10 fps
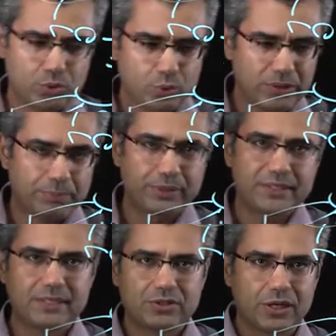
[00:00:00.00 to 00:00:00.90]
to the
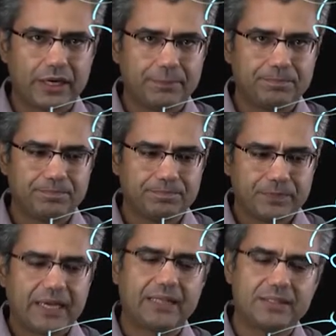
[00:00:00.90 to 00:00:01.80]
present time.
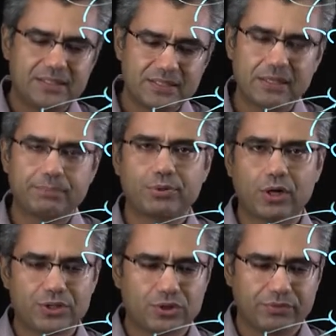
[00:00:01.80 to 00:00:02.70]
And this is the
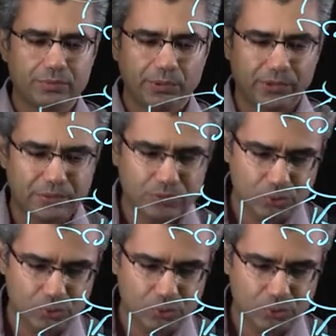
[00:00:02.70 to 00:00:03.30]
price of the bond.